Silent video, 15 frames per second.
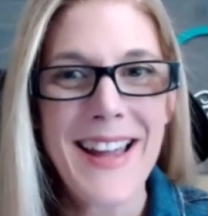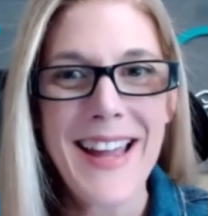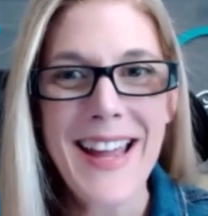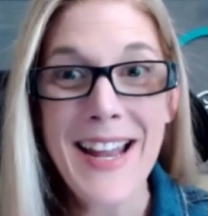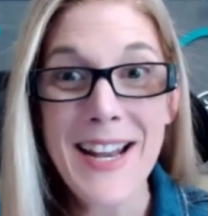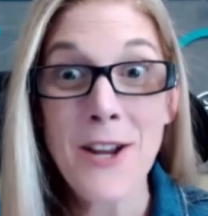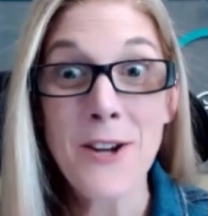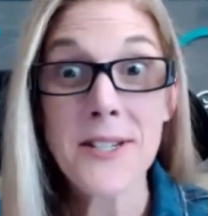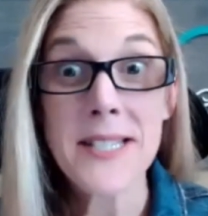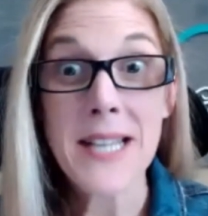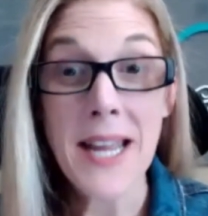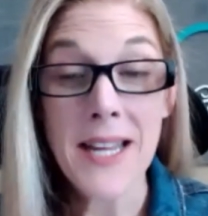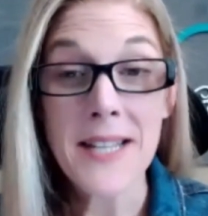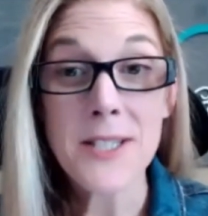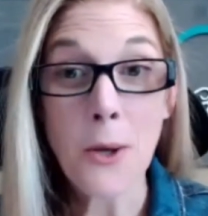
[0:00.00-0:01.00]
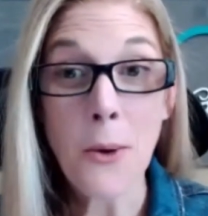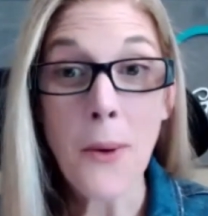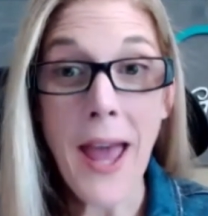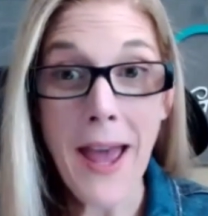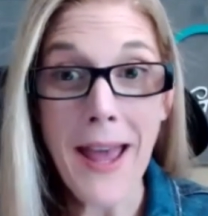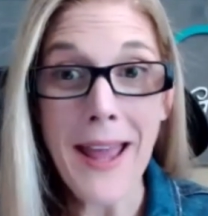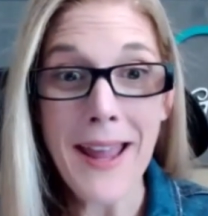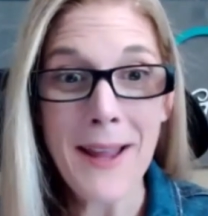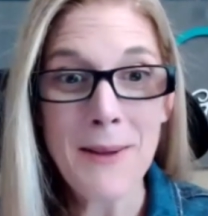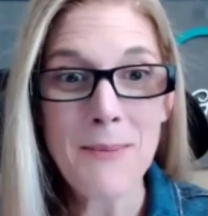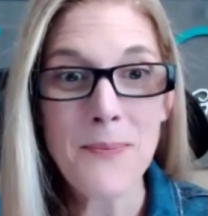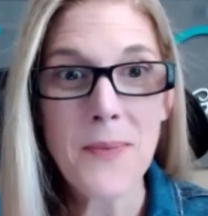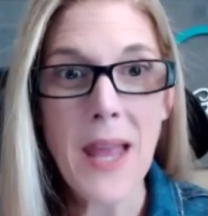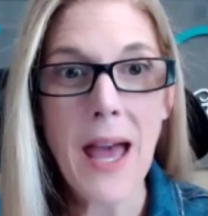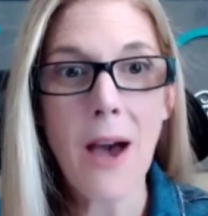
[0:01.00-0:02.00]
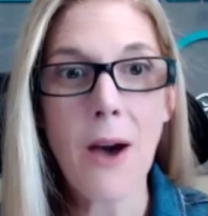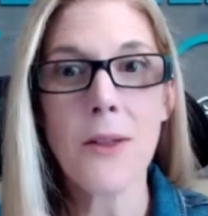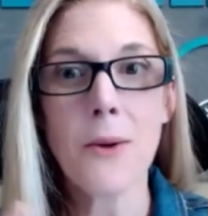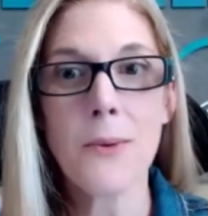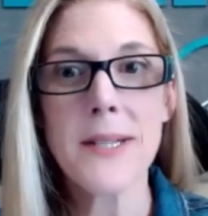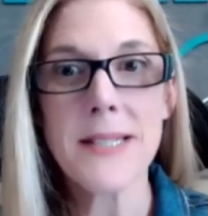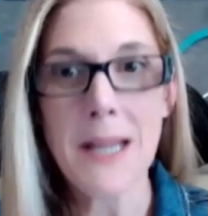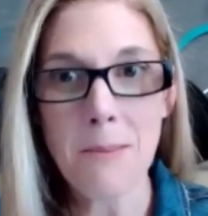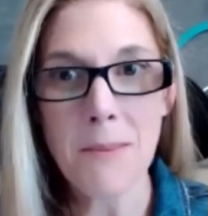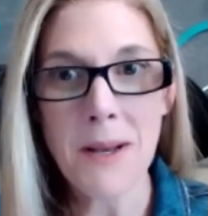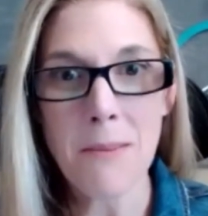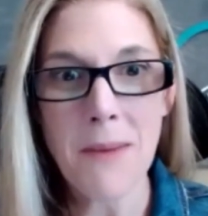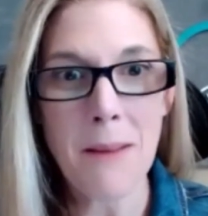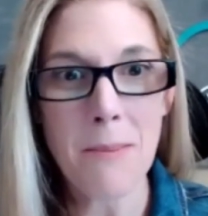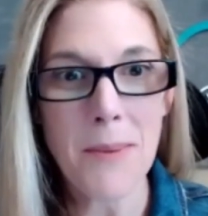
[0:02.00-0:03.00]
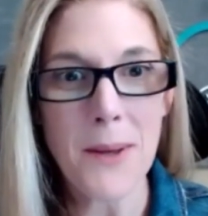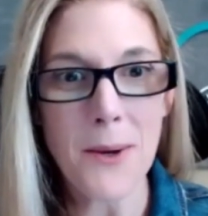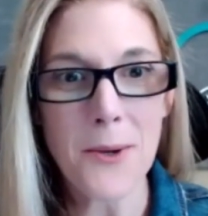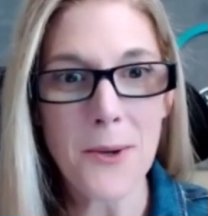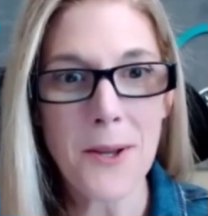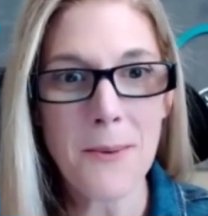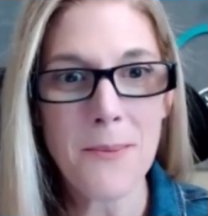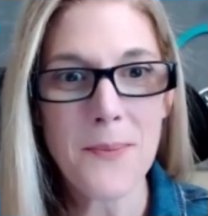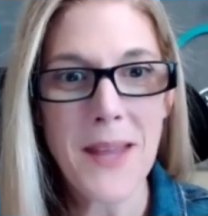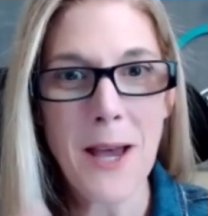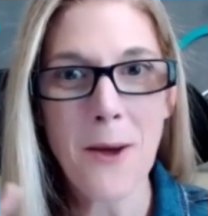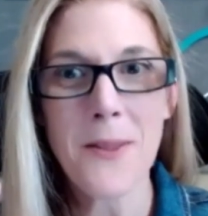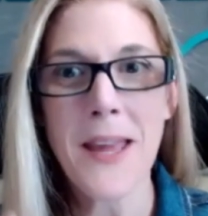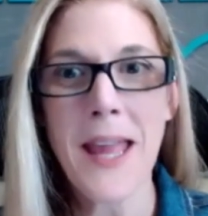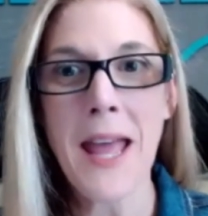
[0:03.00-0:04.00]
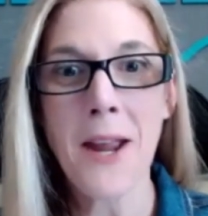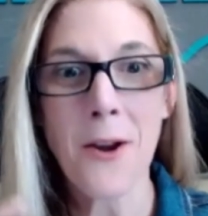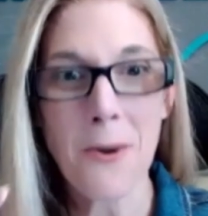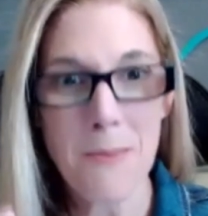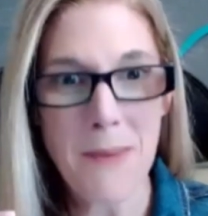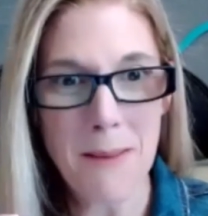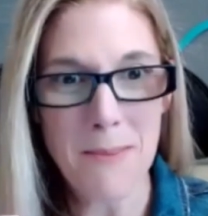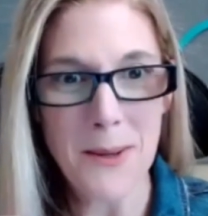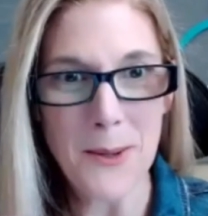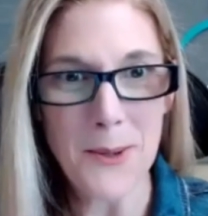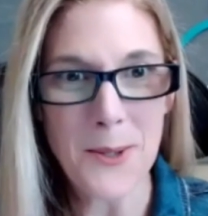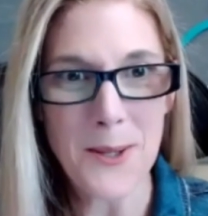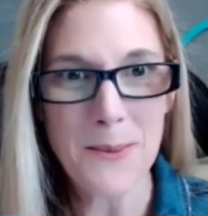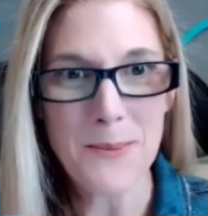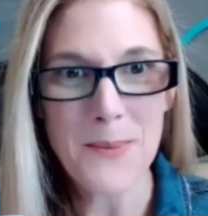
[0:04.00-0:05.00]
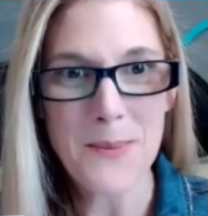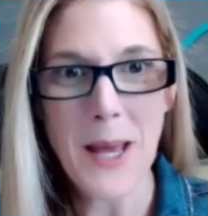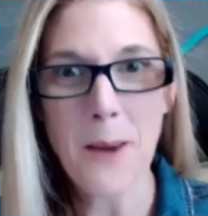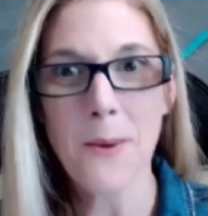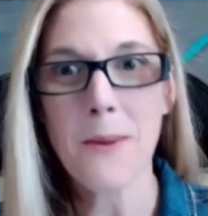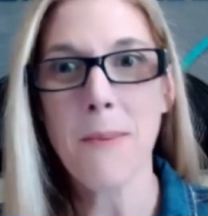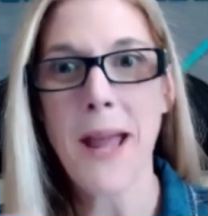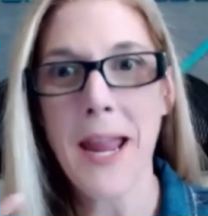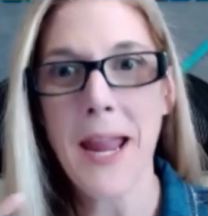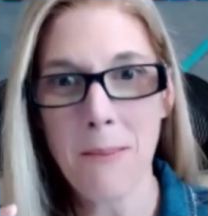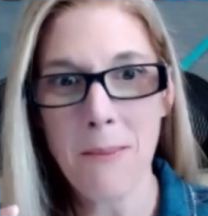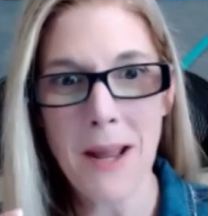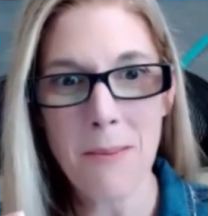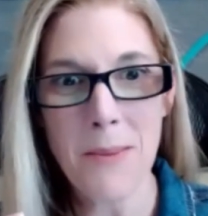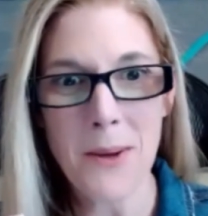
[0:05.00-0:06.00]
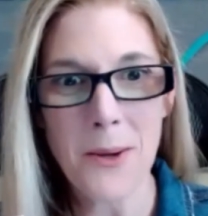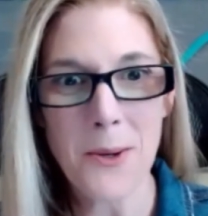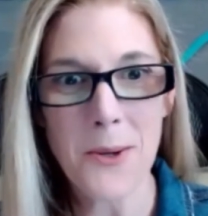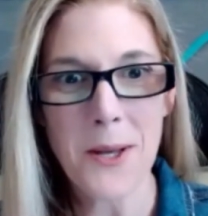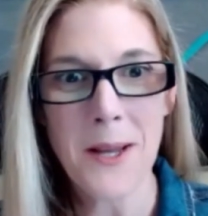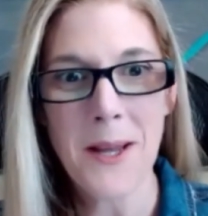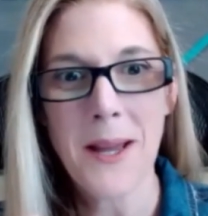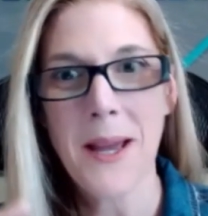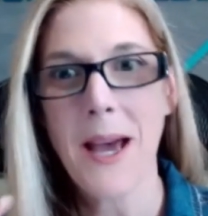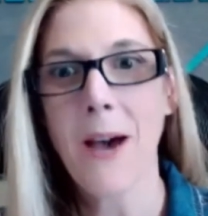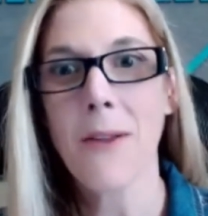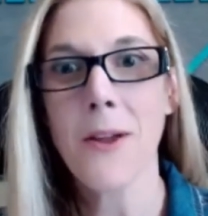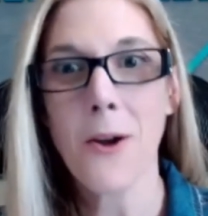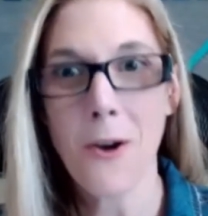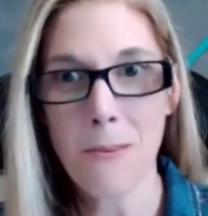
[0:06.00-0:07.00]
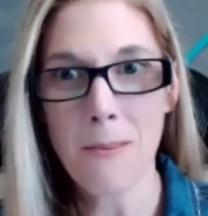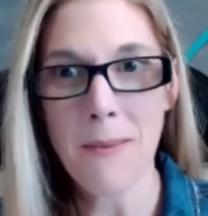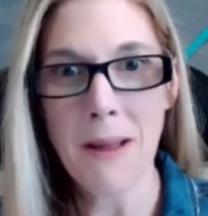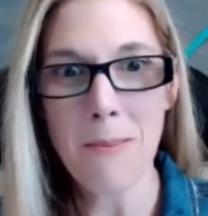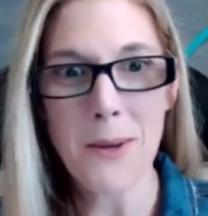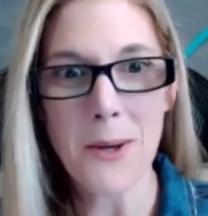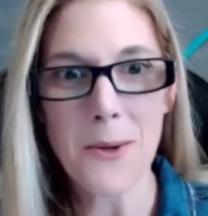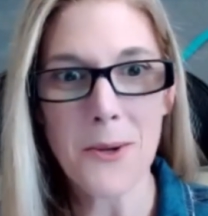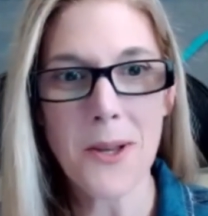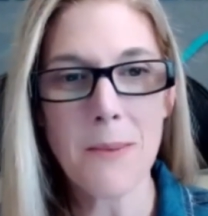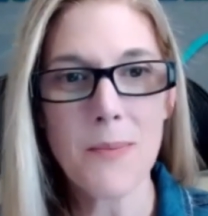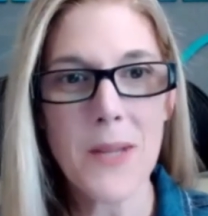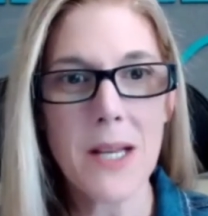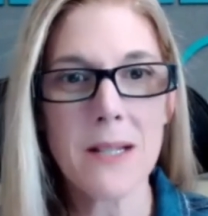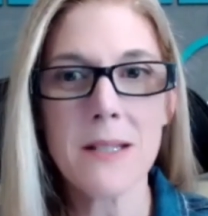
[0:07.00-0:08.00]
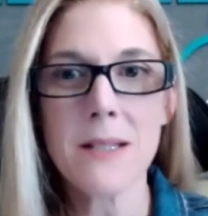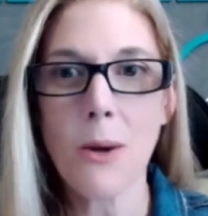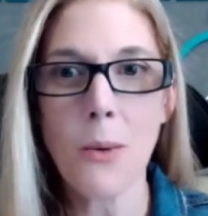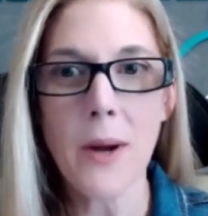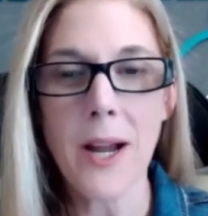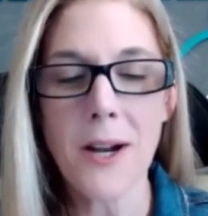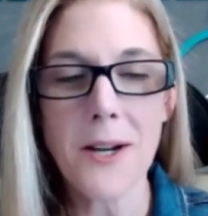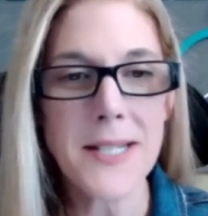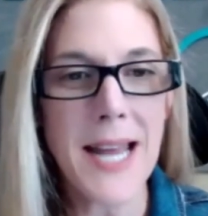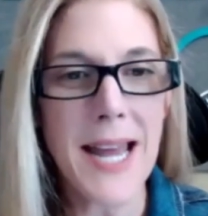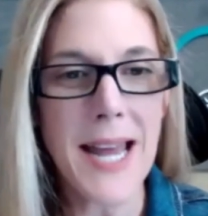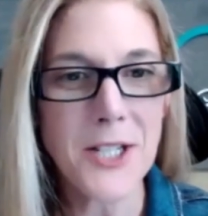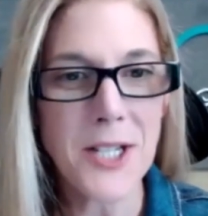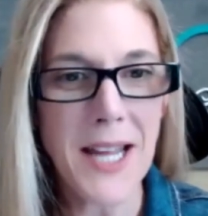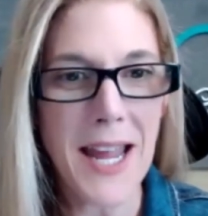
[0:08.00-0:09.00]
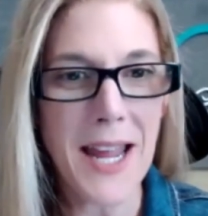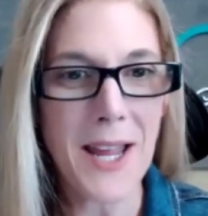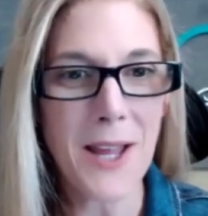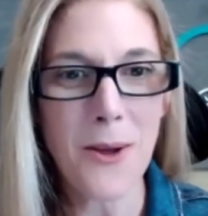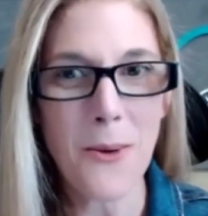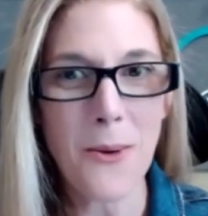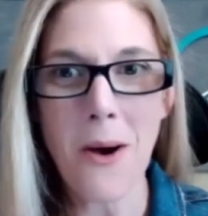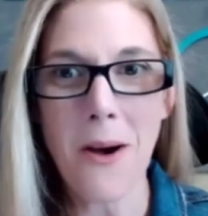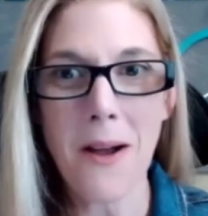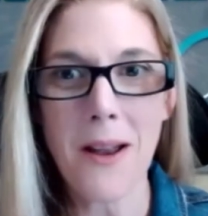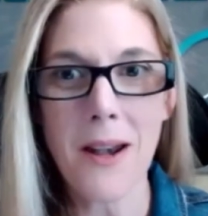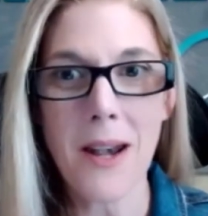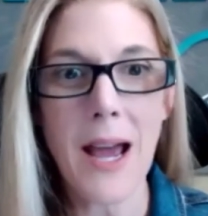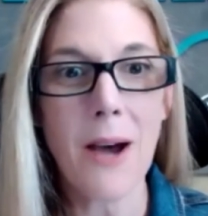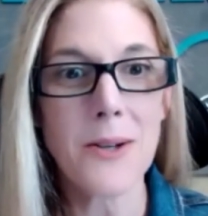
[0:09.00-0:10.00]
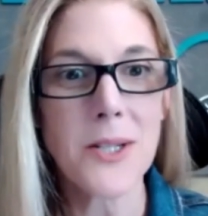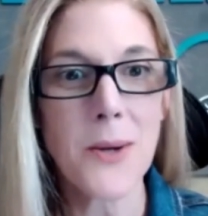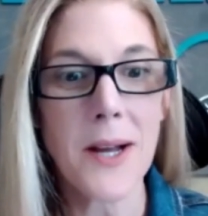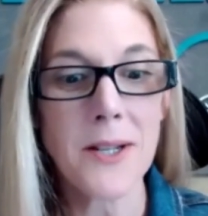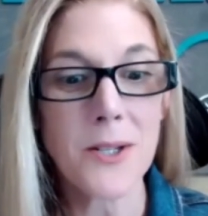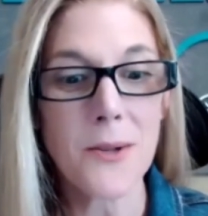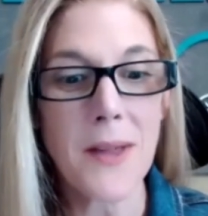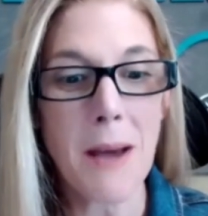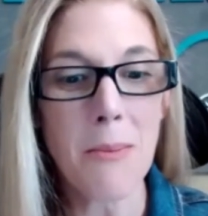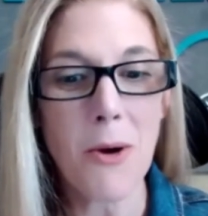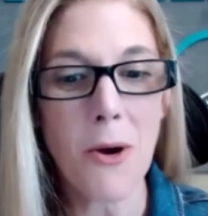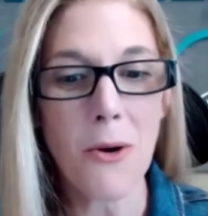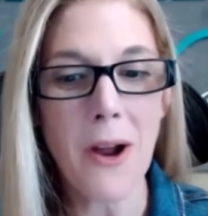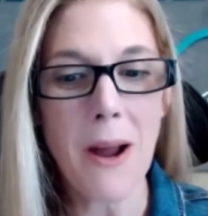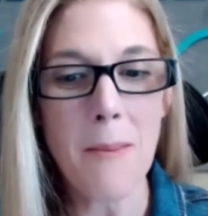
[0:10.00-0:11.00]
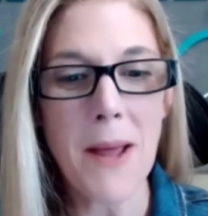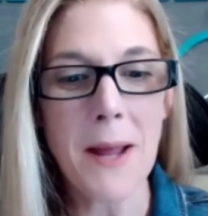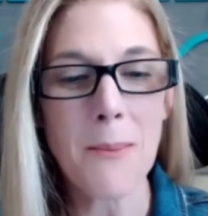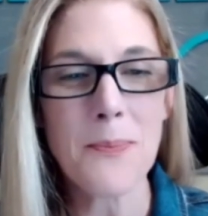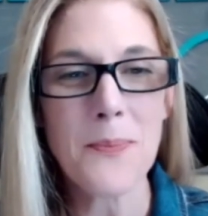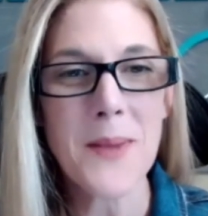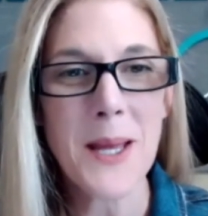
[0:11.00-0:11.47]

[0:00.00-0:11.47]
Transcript: and you're saying it's okay, how the resentment might build, how the anger might build, how the pain might build, how the hurt might build. And so we're here to educate you on how to undo that programming.